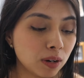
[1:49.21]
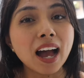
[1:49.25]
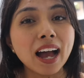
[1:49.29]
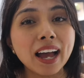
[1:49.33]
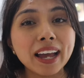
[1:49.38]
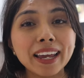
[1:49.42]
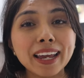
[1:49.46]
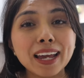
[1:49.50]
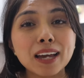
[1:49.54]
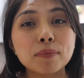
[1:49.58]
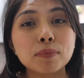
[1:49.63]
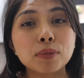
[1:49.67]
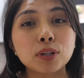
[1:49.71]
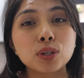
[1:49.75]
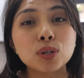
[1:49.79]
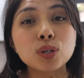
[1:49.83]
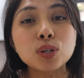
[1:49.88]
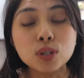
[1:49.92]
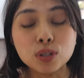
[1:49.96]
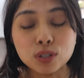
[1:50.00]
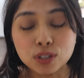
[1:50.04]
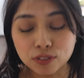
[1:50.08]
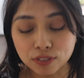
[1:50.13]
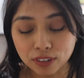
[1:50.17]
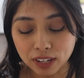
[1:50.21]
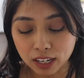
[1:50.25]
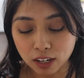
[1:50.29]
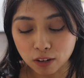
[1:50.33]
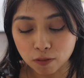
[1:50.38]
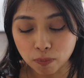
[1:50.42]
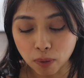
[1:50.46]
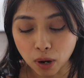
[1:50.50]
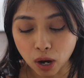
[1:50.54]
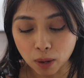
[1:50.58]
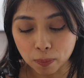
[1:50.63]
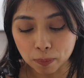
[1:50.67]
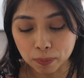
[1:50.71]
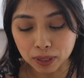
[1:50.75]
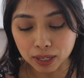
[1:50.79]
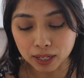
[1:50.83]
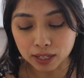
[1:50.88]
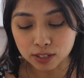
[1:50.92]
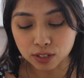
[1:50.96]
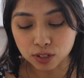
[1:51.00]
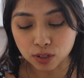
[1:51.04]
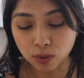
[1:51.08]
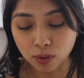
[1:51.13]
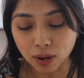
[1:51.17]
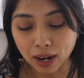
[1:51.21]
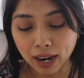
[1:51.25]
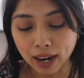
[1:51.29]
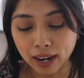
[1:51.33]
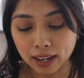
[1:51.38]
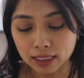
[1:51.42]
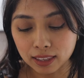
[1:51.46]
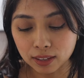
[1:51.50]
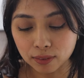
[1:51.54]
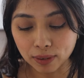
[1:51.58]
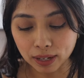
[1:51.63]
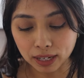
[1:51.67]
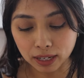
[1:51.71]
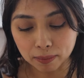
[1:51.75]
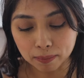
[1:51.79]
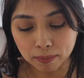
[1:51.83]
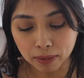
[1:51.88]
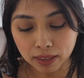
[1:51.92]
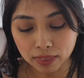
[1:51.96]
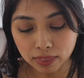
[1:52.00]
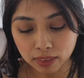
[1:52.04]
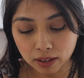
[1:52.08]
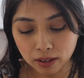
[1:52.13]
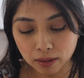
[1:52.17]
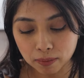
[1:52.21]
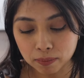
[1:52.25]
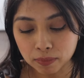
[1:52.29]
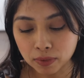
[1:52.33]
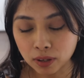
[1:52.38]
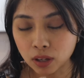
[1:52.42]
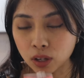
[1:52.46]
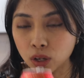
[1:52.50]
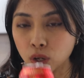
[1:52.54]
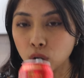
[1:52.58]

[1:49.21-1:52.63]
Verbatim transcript: I am a huge fan of Poppi, so I highly recommend them.